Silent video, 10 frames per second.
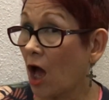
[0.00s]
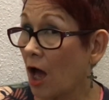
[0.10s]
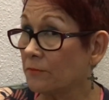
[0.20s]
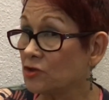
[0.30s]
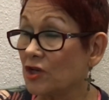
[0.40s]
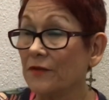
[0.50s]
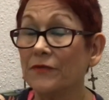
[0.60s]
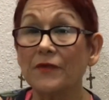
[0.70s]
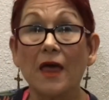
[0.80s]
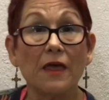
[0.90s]

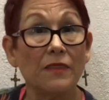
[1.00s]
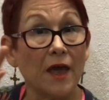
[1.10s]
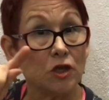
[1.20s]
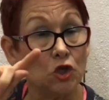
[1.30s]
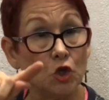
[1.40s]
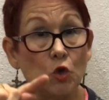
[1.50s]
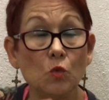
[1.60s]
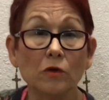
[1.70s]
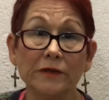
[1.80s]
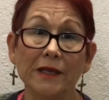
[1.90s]
options that you
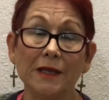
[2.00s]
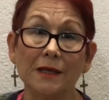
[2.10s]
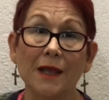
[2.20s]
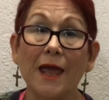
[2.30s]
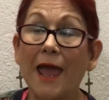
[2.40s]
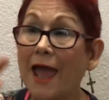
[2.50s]
will need.